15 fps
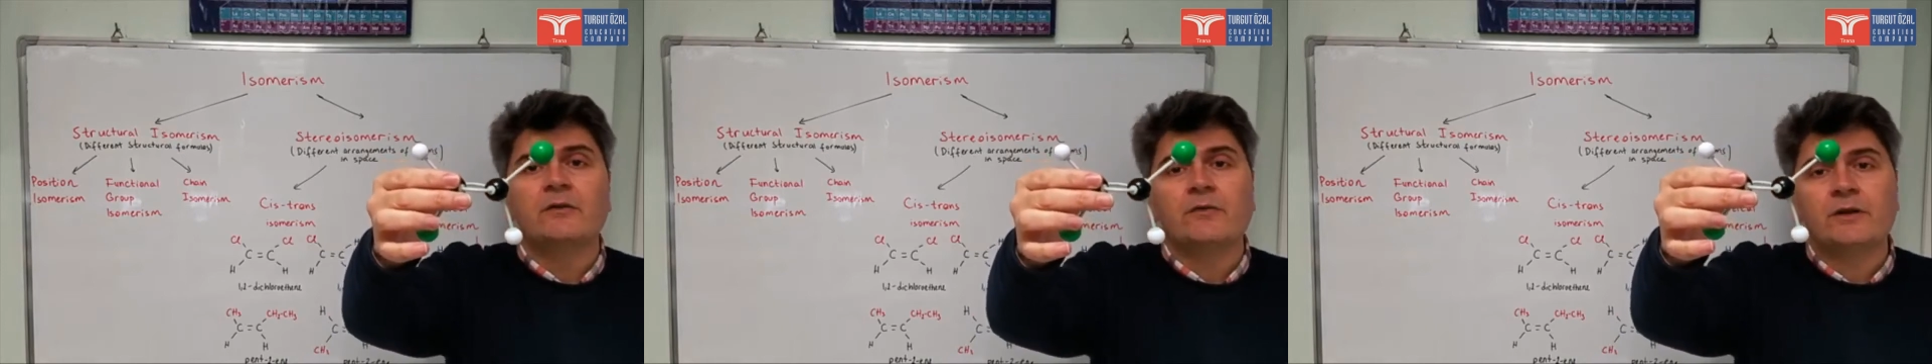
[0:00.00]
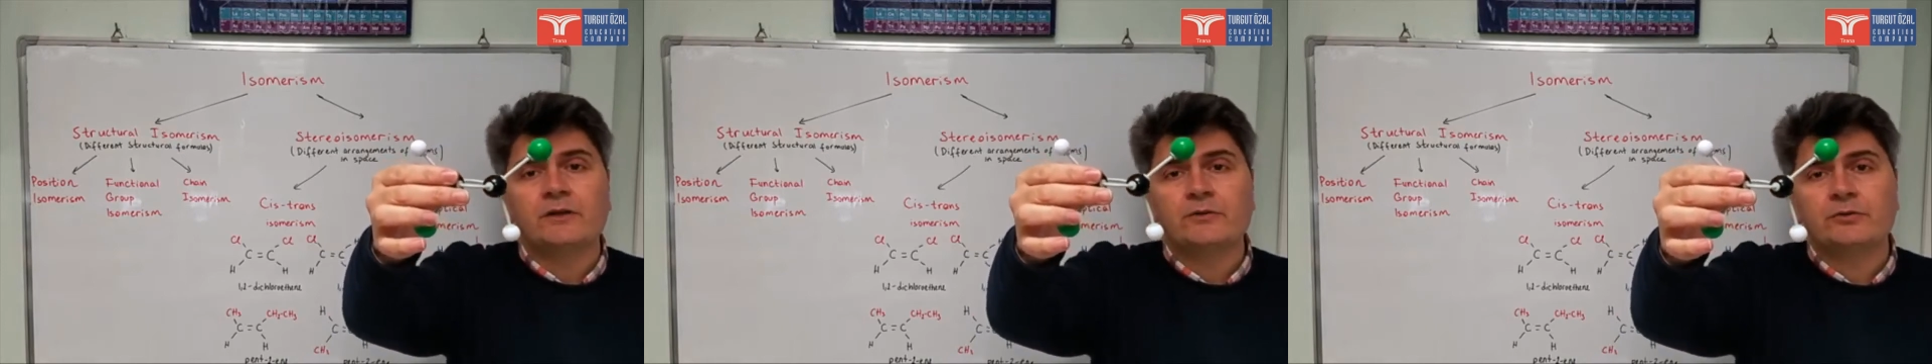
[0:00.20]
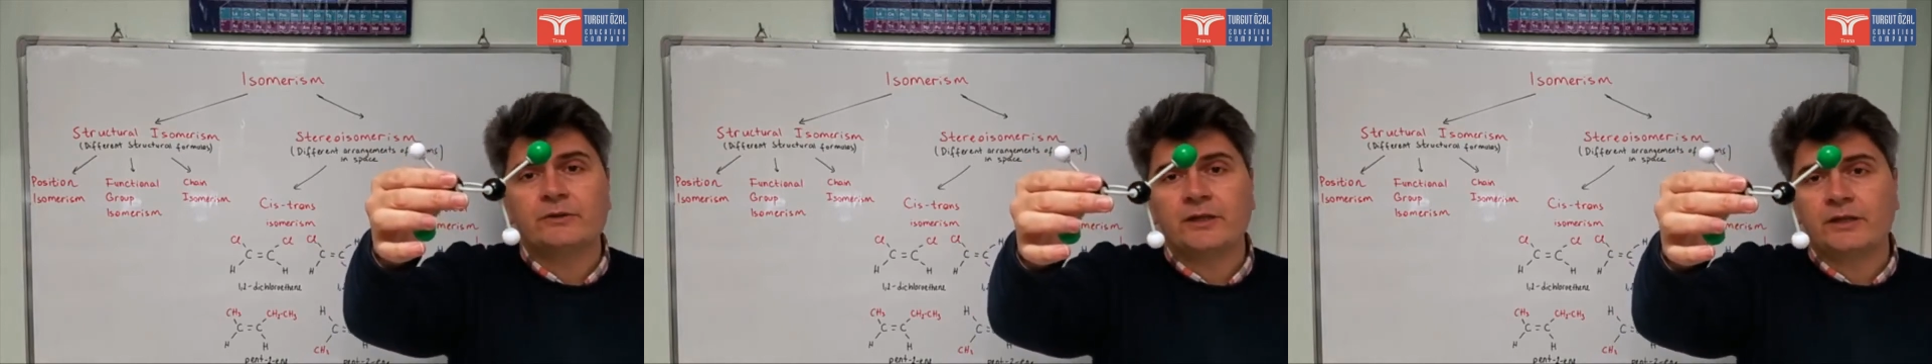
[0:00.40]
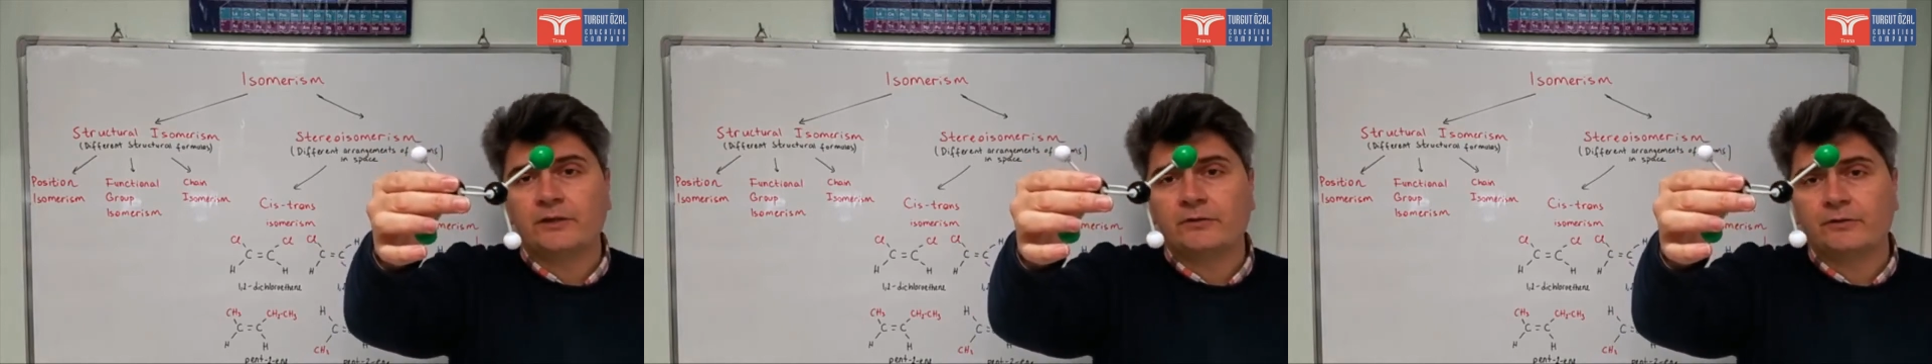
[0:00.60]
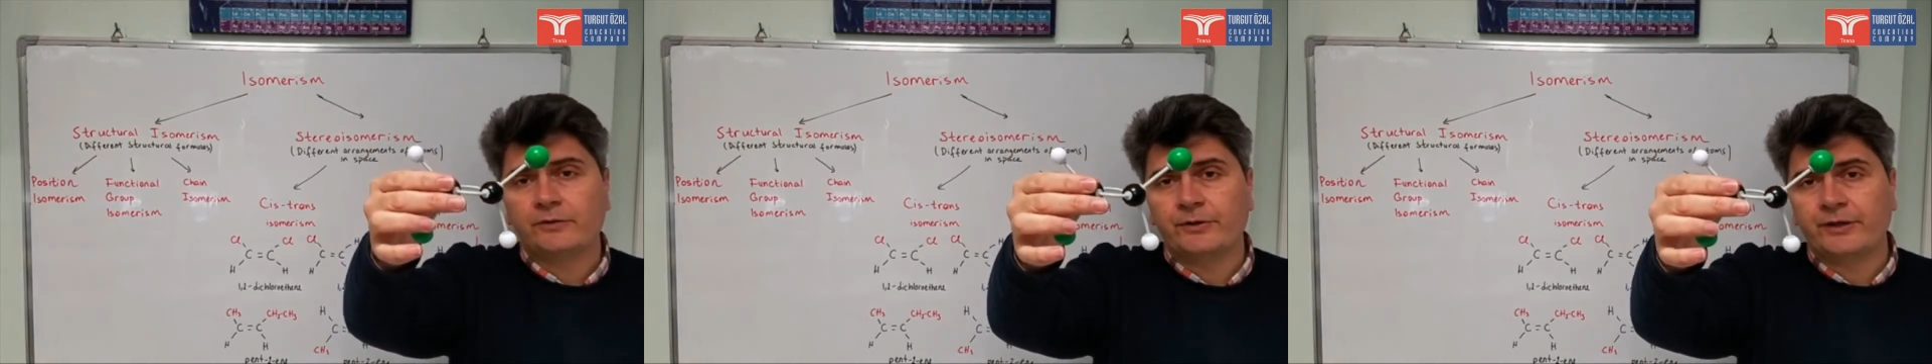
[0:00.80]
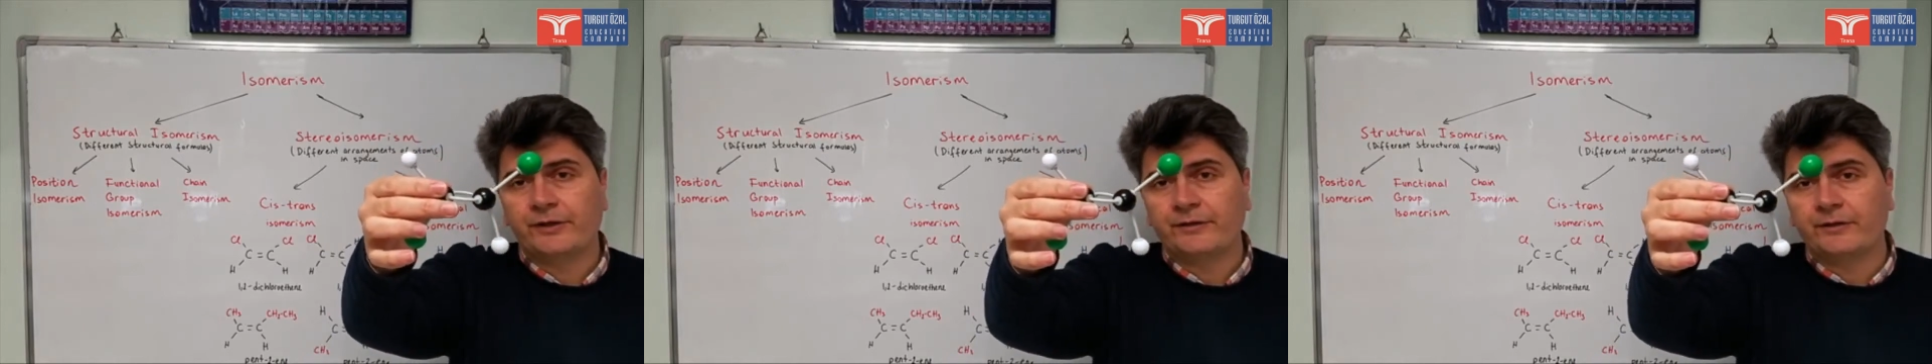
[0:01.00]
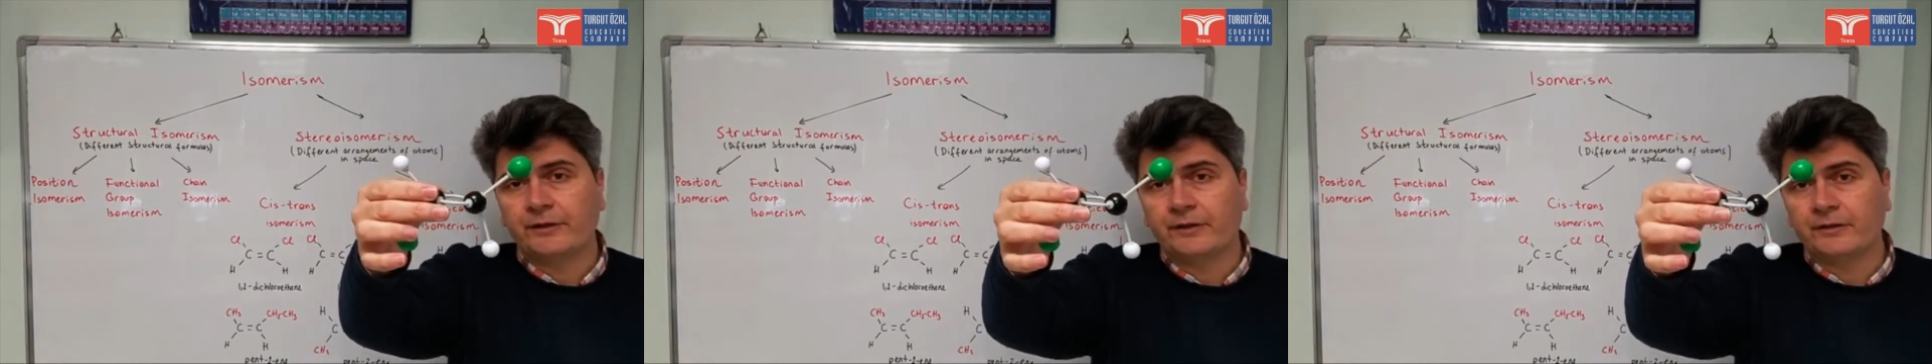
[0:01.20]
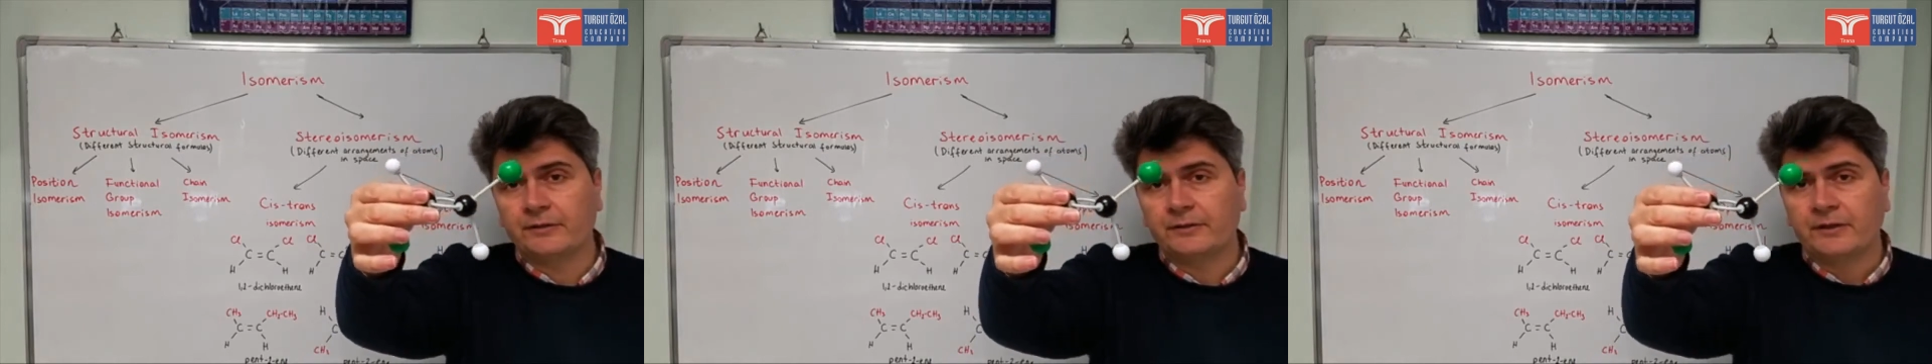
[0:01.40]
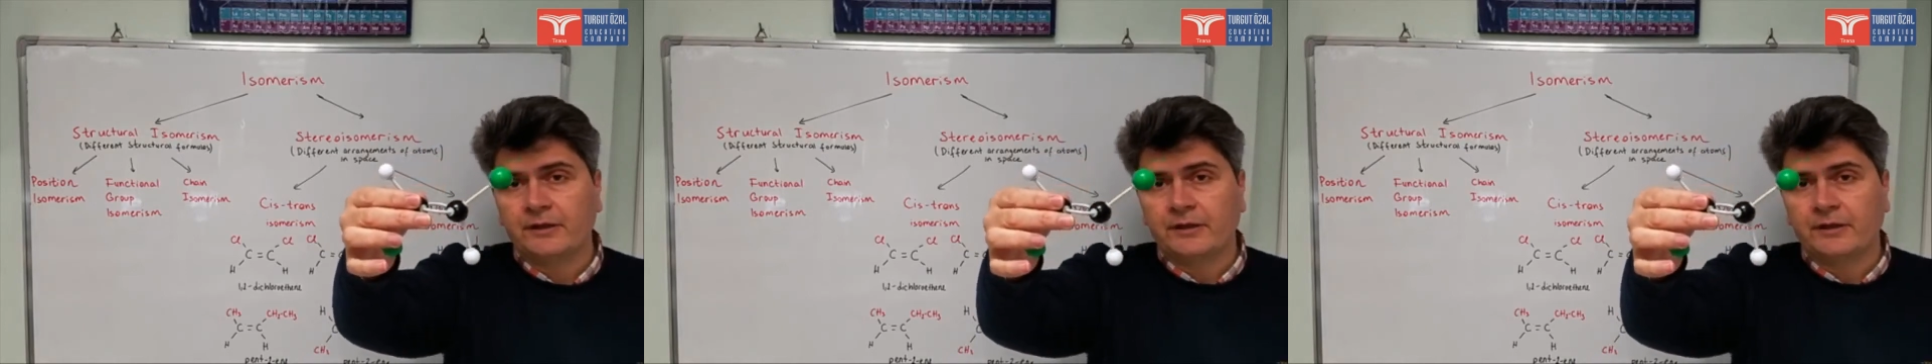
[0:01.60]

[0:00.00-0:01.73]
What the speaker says: 1,2-dichloroethene.